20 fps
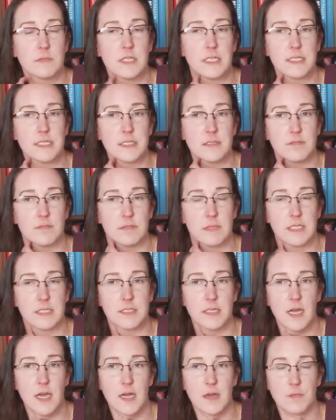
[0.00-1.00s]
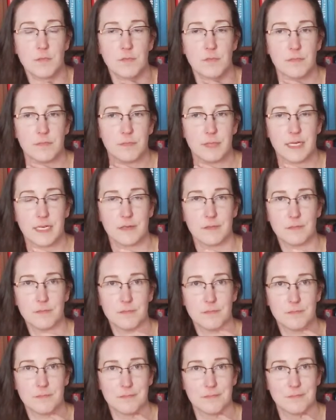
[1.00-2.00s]
this big
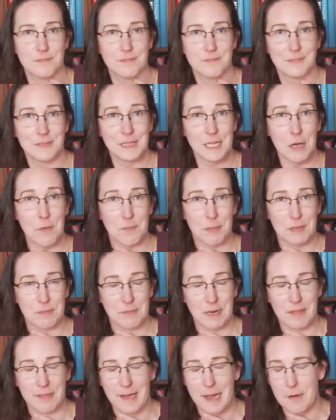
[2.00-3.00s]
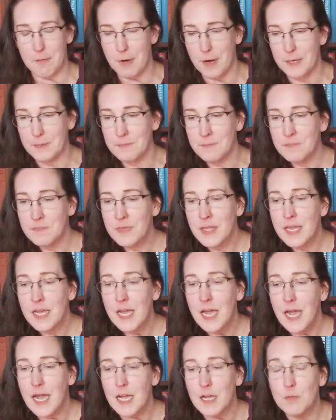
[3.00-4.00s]
lump in my thyroid.
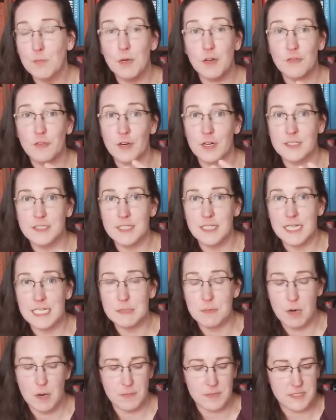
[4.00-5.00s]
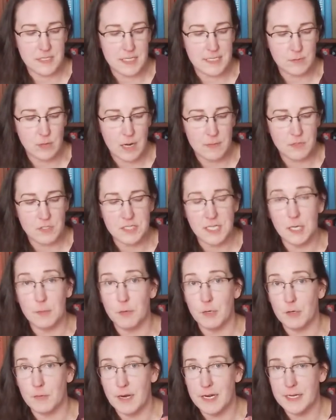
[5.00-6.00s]
But for today's purposes, I'm just going to
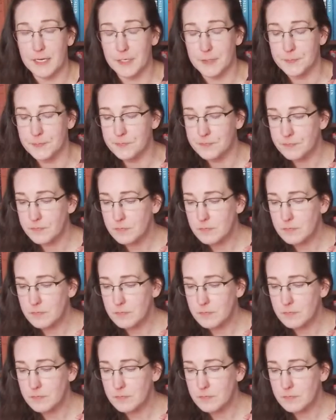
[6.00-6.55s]
put it right here.